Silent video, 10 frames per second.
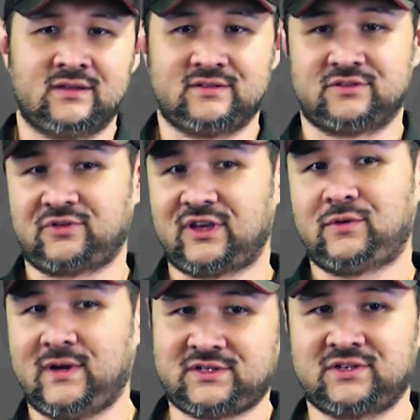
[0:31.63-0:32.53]
It's a tricky
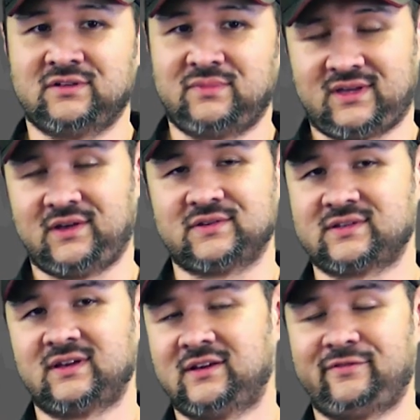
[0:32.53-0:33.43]
question
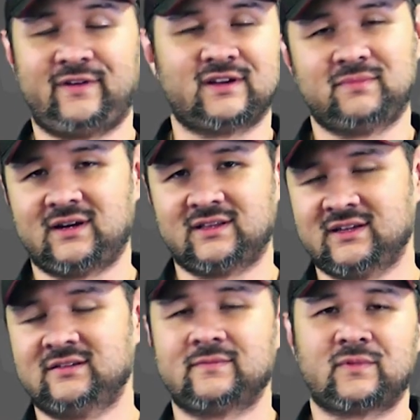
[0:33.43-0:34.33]
because
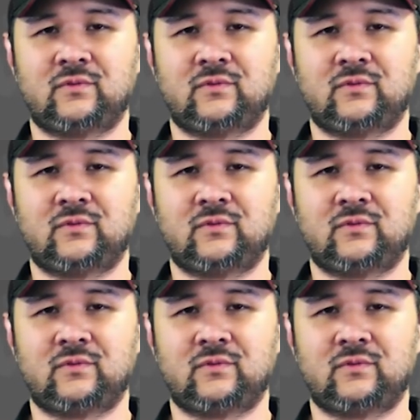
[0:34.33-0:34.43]
fundamentally,